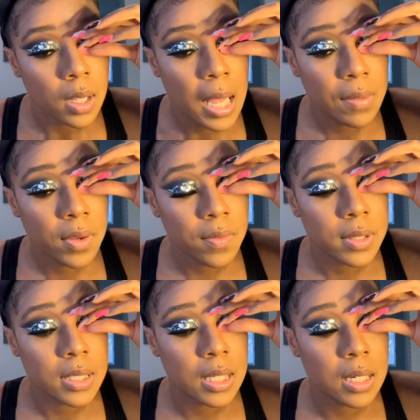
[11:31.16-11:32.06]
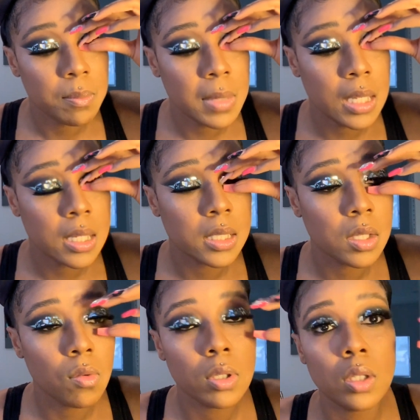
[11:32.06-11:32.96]
Have you ever seen a mink? It's
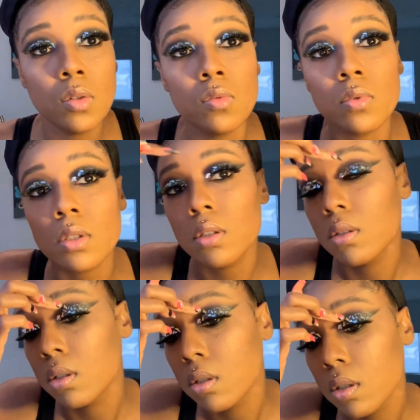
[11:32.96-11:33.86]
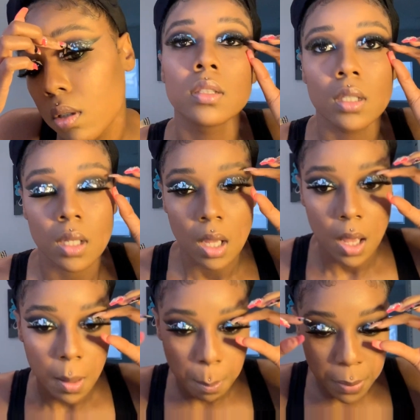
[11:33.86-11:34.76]
so cute.
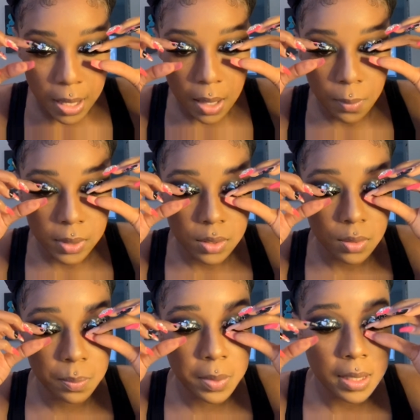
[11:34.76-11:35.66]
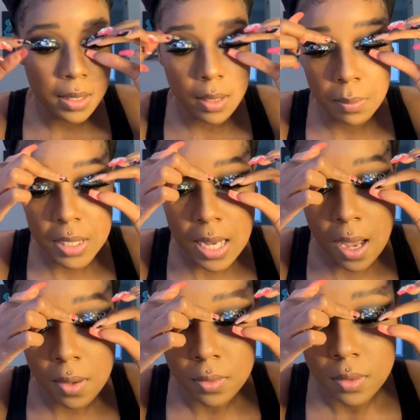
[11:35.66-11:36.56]
But I want to bend them
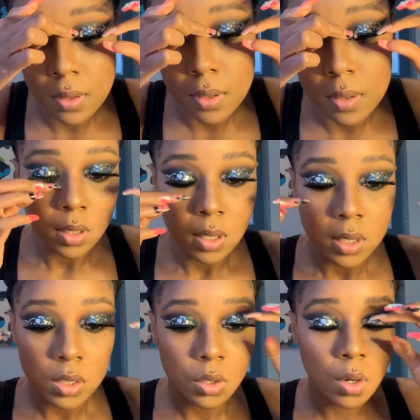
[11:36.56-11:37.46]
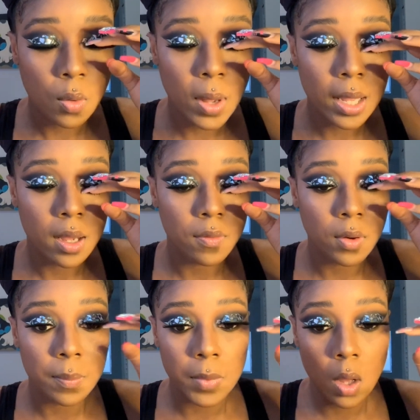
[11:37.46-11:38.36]
down so you don't quite
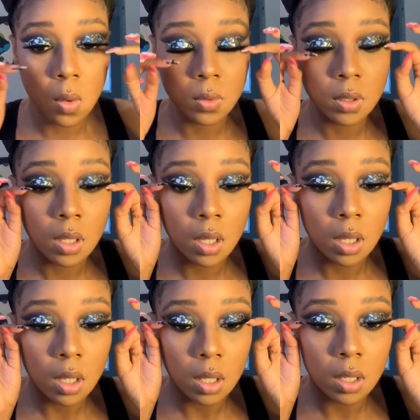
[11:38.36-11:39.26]
cover up the whole look.